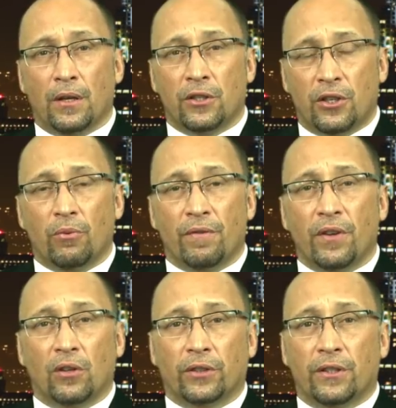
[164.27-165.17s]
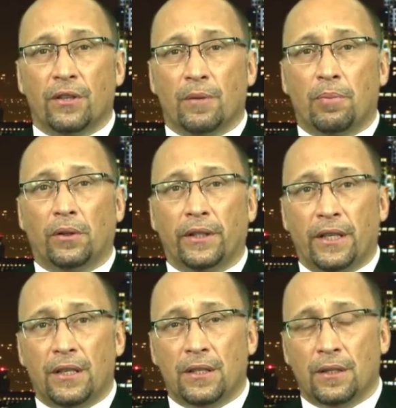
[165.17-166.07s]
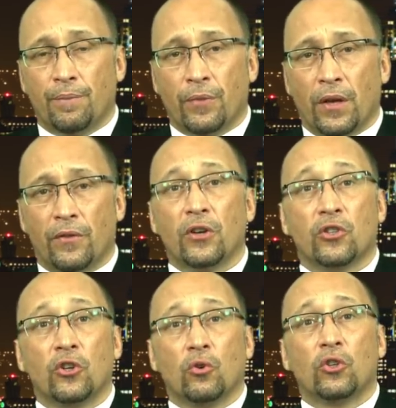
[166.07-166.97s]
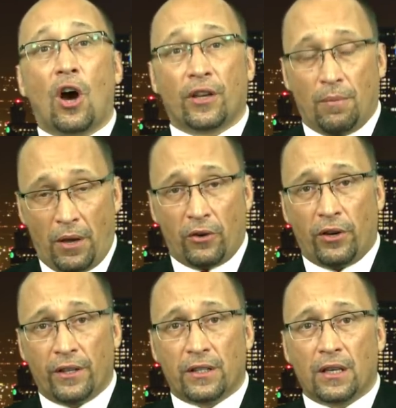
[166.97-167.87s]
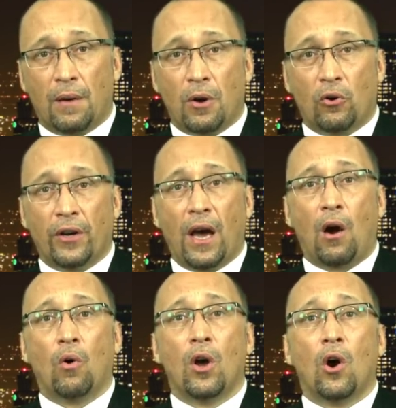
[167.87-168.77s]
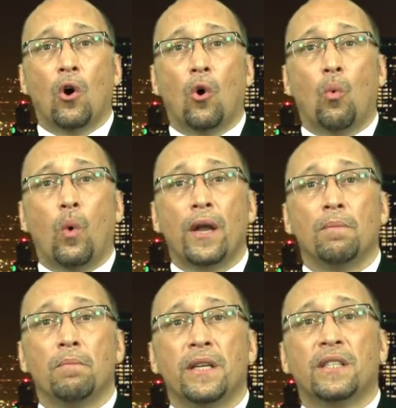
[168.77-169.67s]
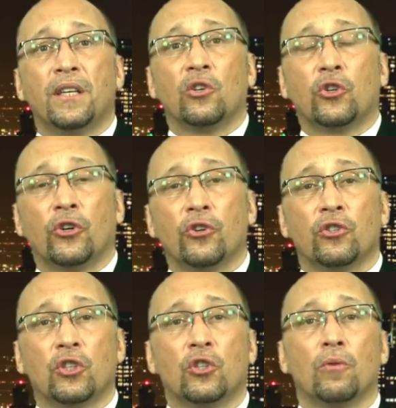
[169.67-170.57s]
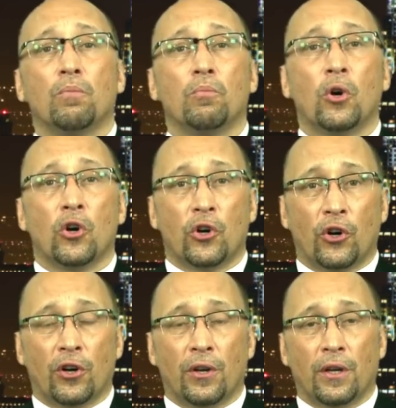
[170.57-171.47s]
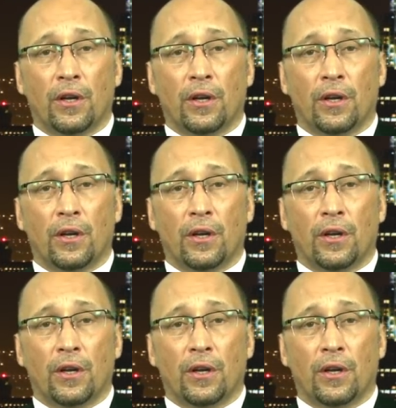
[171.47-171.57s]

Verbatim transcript: She revealed it to the police. There's a new documentary that's come out now, When Missing Turns to Murder.